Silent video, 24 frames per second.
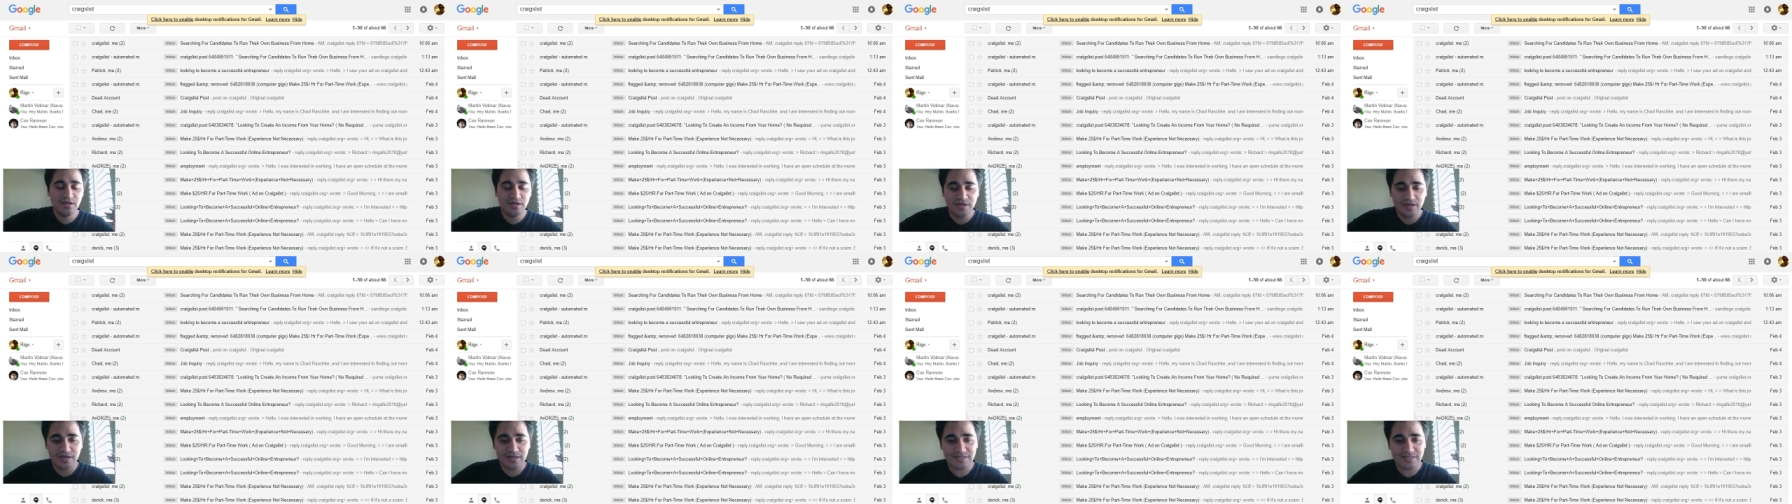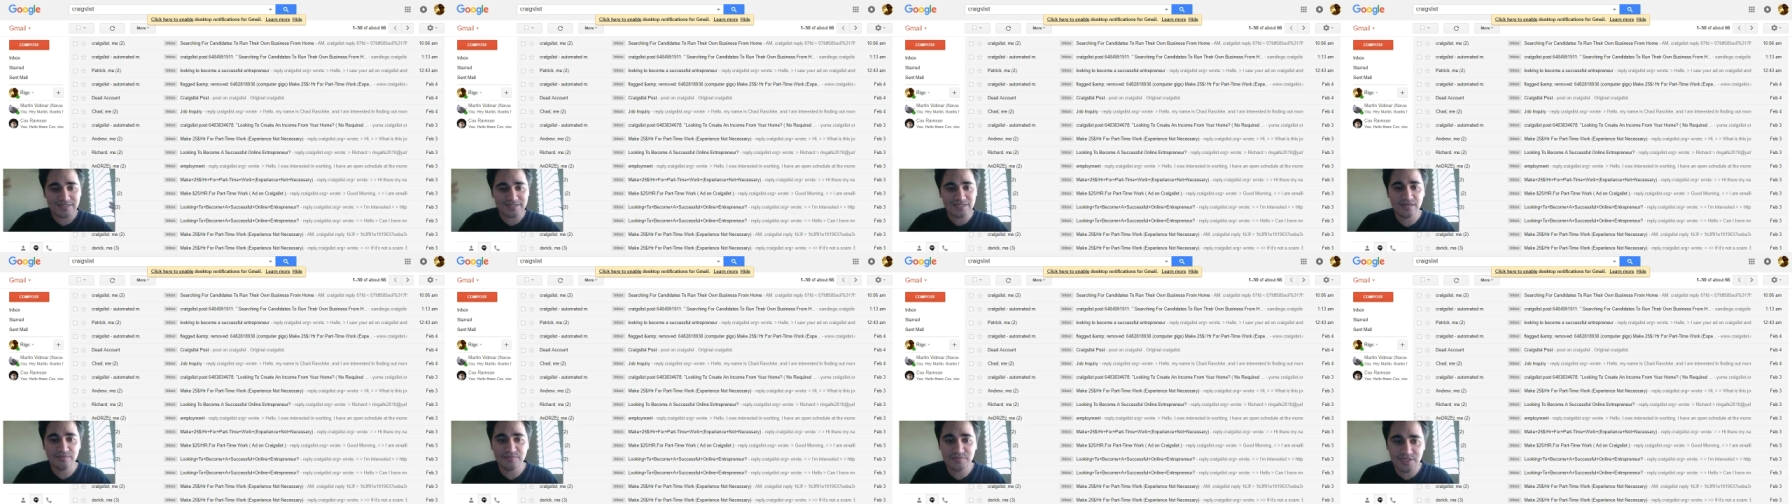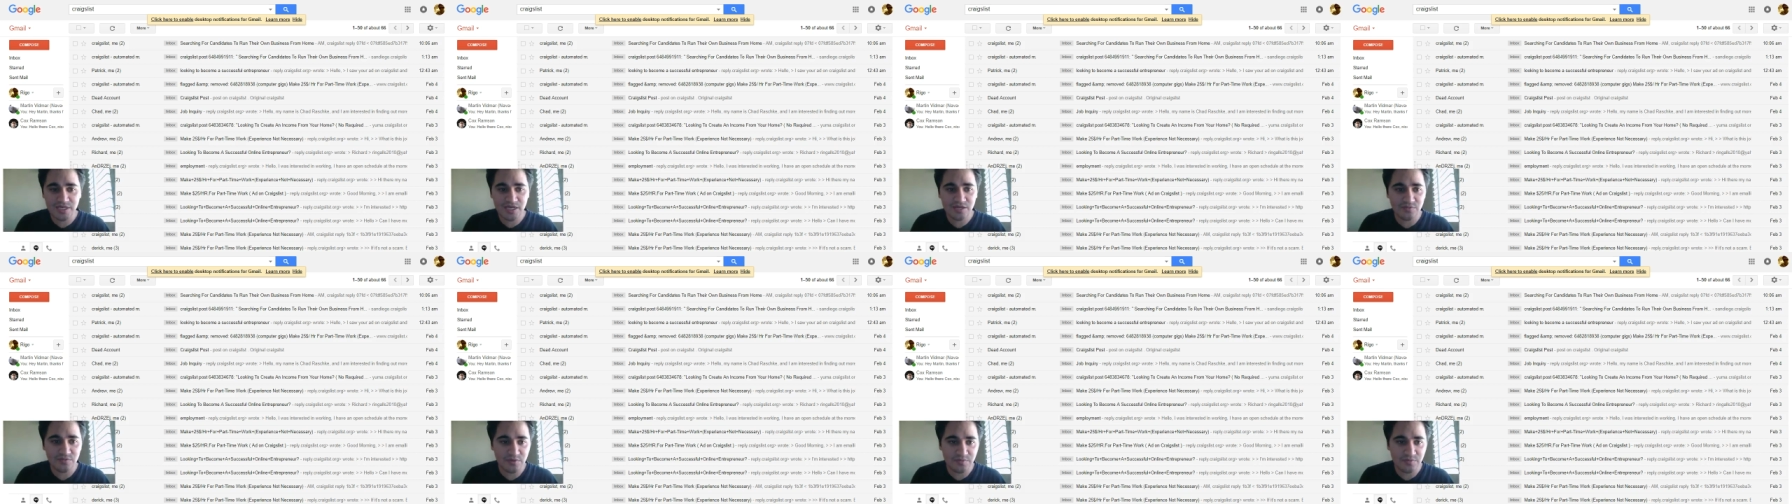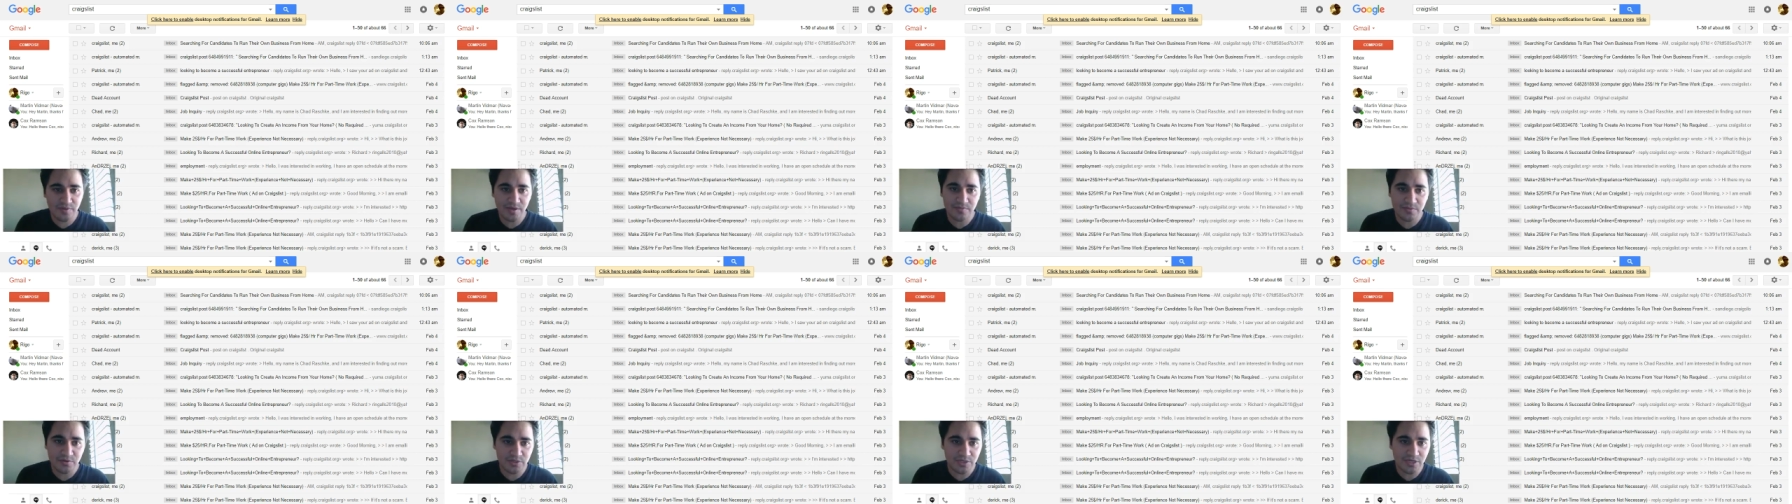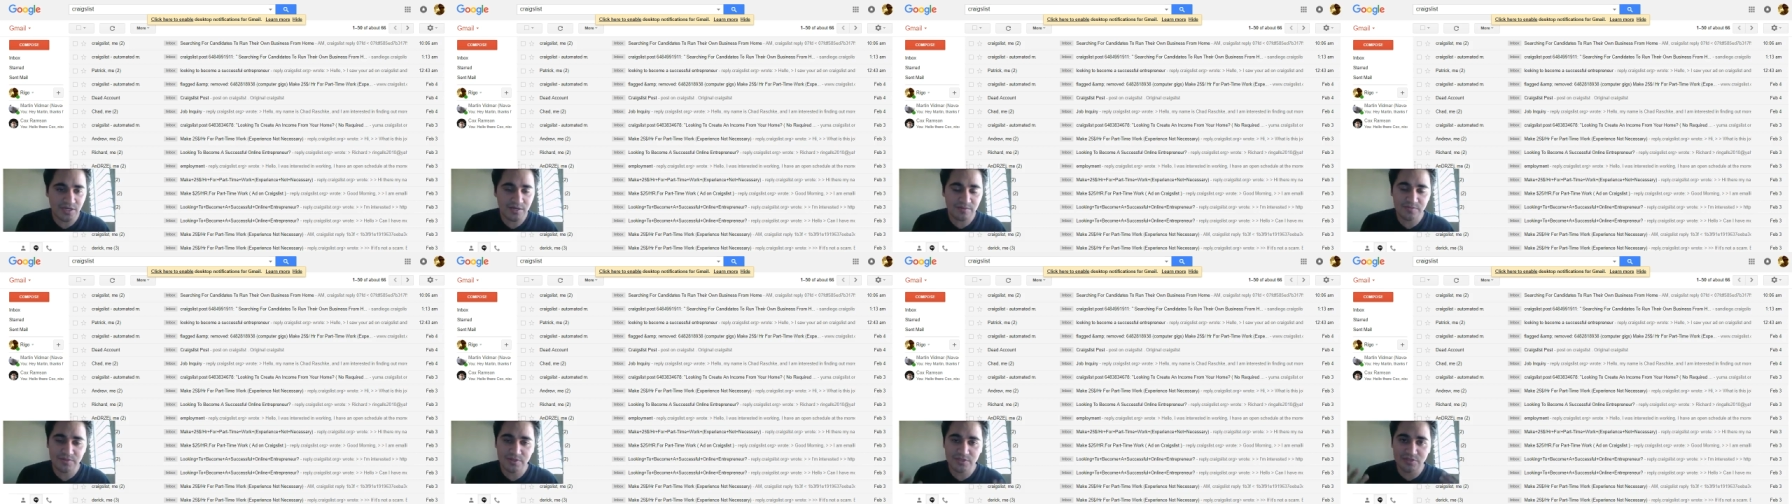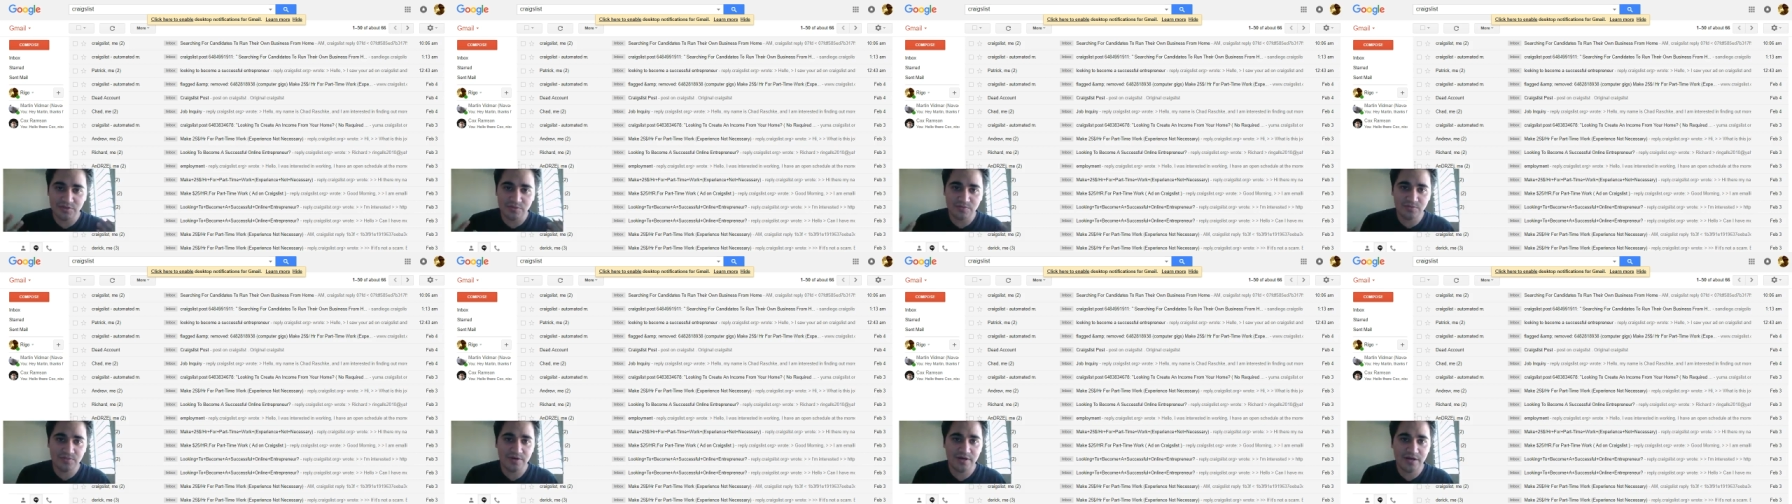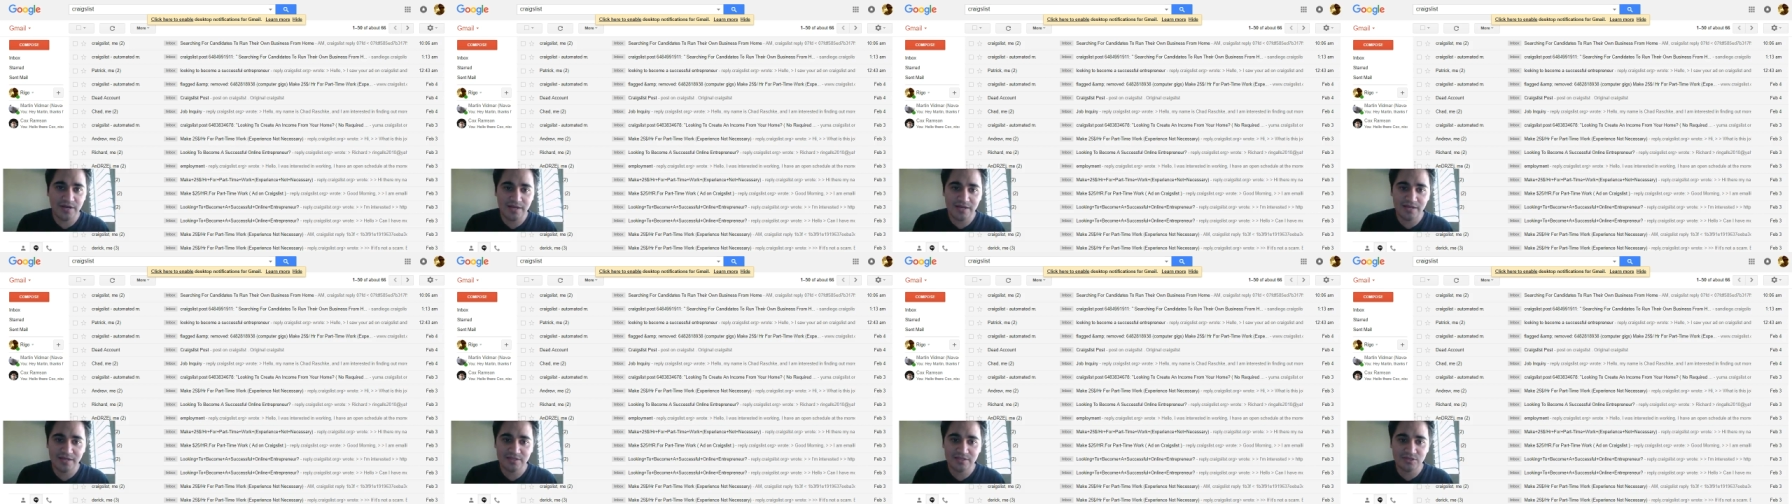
At the same time, remember, you got to build your brand.